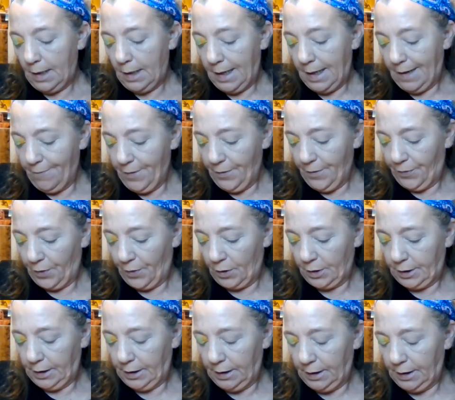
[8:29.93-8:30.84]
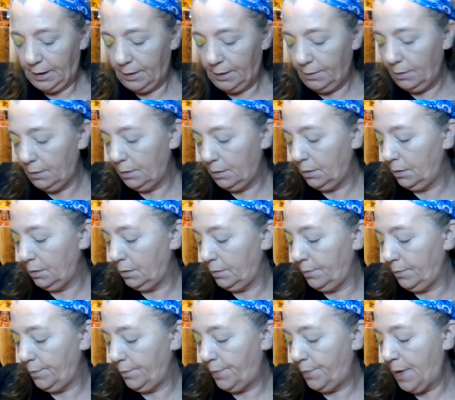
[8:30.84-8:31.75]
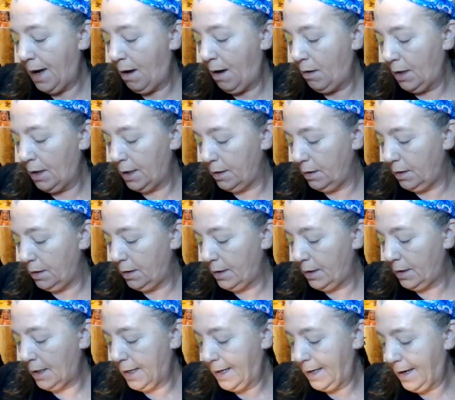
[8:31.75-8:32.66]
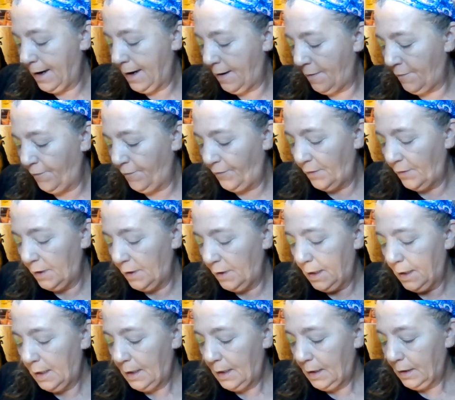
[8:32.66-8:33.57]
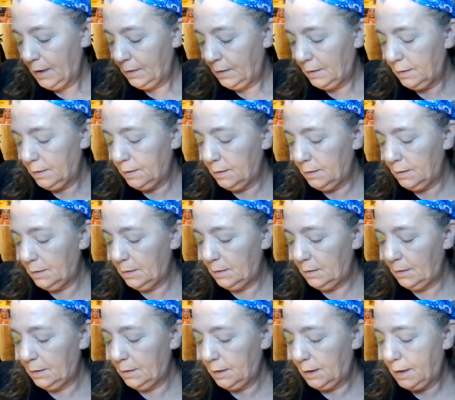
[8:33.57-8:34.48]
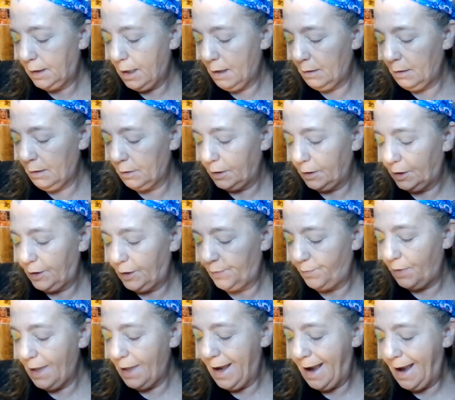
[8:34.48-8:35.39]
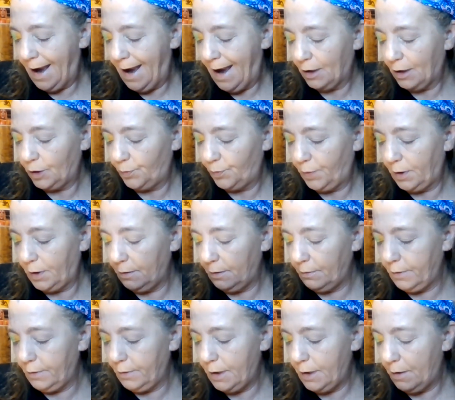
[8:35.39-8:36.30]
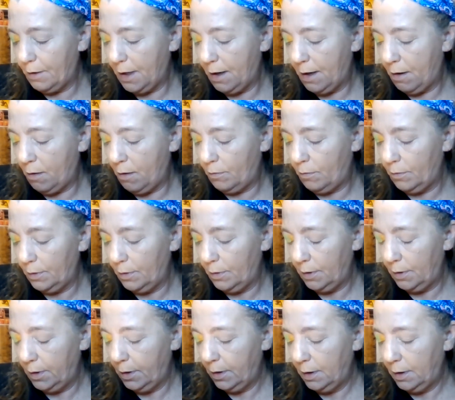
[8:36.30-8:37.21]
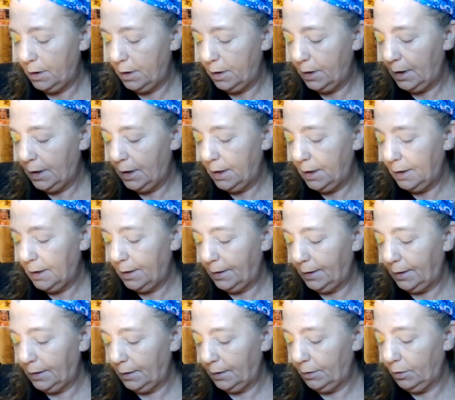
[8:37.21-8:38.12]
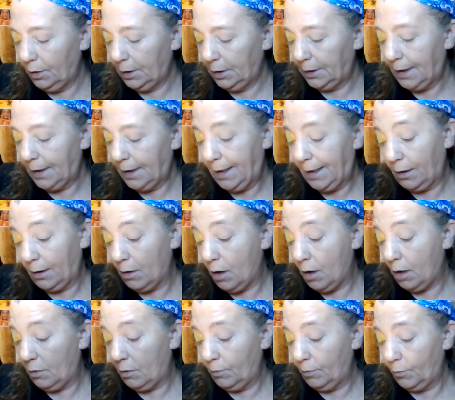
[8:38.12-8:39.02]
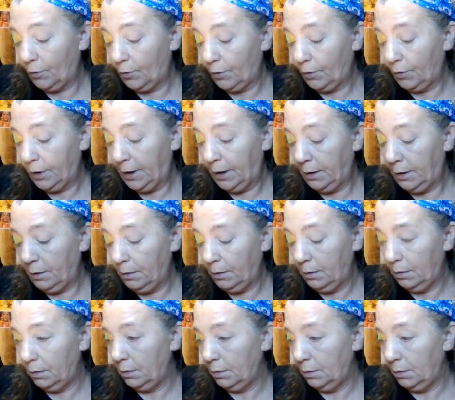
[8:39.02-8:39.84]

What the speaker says: I have the Thirsty palette, and I have the color Splash, but I don't know how. It looks like an aquamarine.